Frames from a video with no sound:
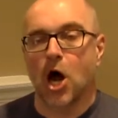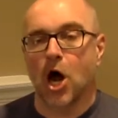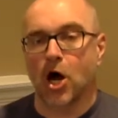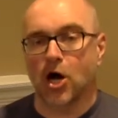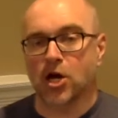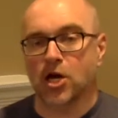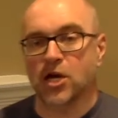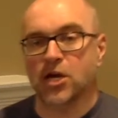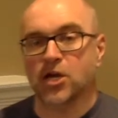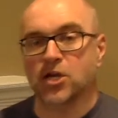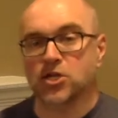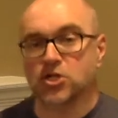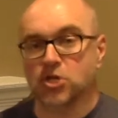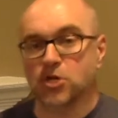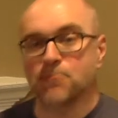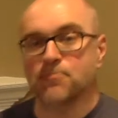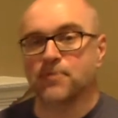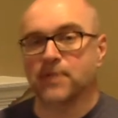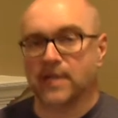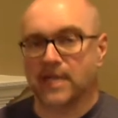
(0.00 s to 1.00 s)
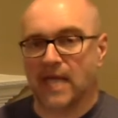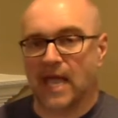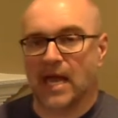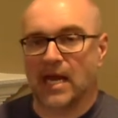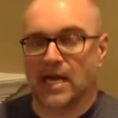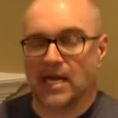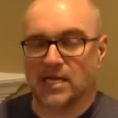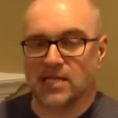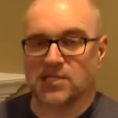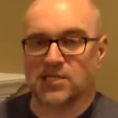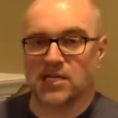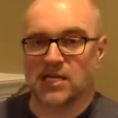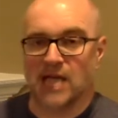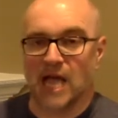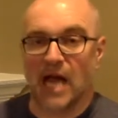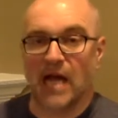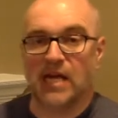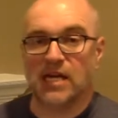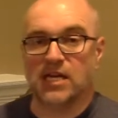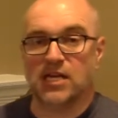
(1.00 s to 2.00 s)
are going to duplicate into
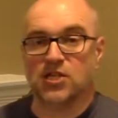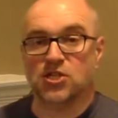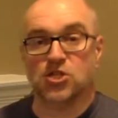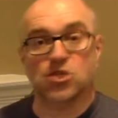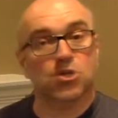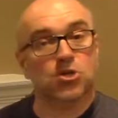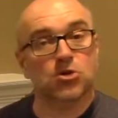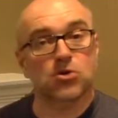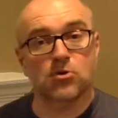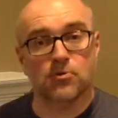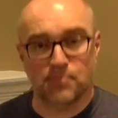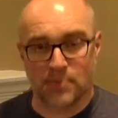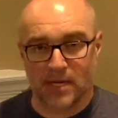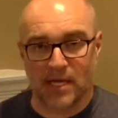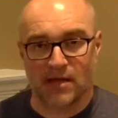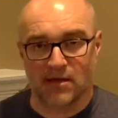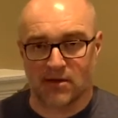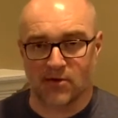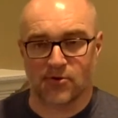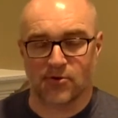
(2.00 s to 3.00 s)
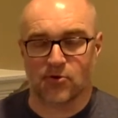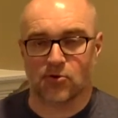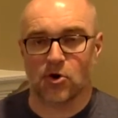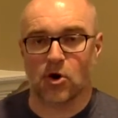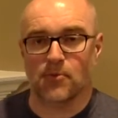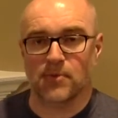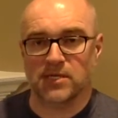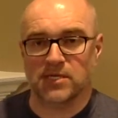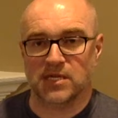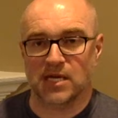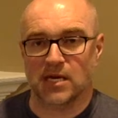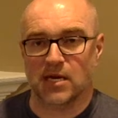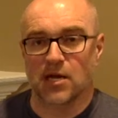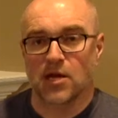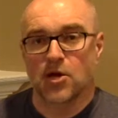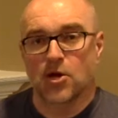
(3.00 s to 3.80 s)
92 pieces of chromatin,